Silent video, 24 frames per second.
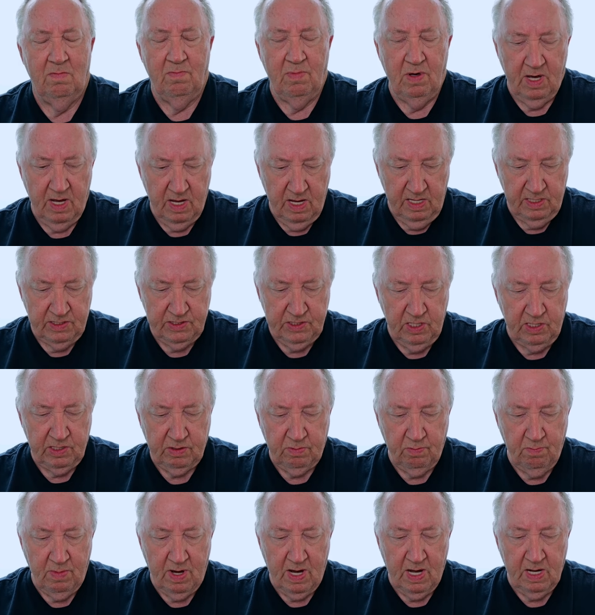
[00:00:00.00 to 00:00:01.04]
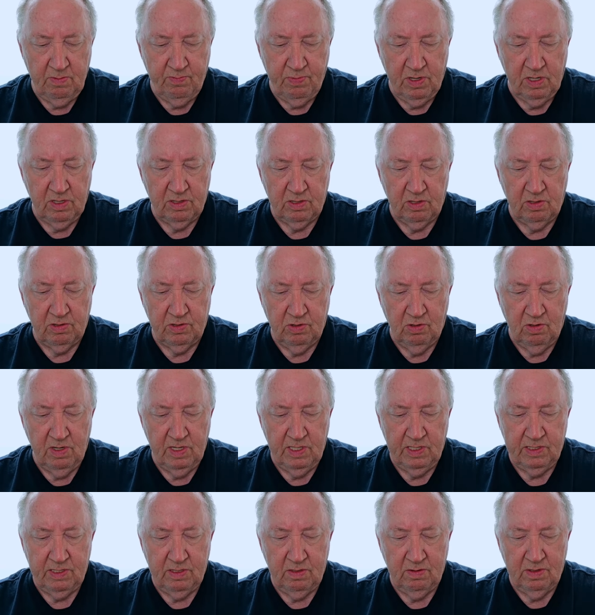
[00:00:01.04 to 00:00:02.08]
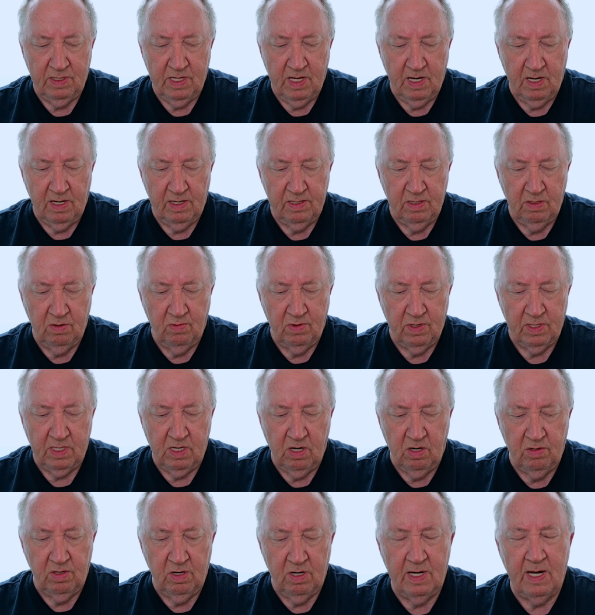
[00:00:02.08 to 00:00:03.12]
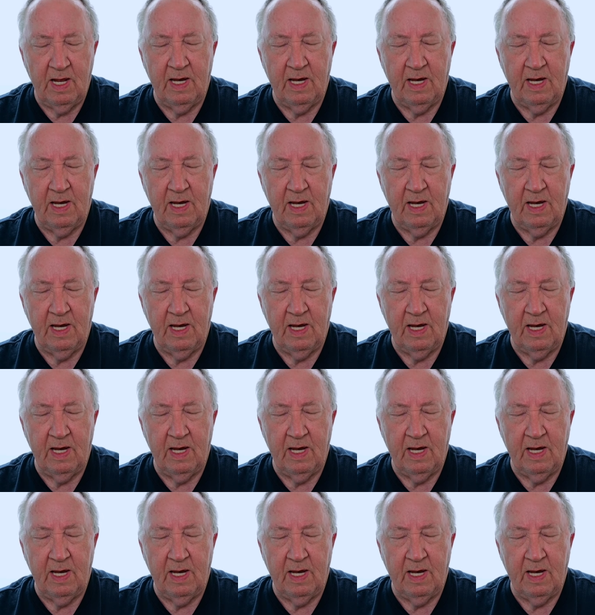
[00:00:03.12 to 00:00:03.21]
but it's just my personal choice that I don't want to go there,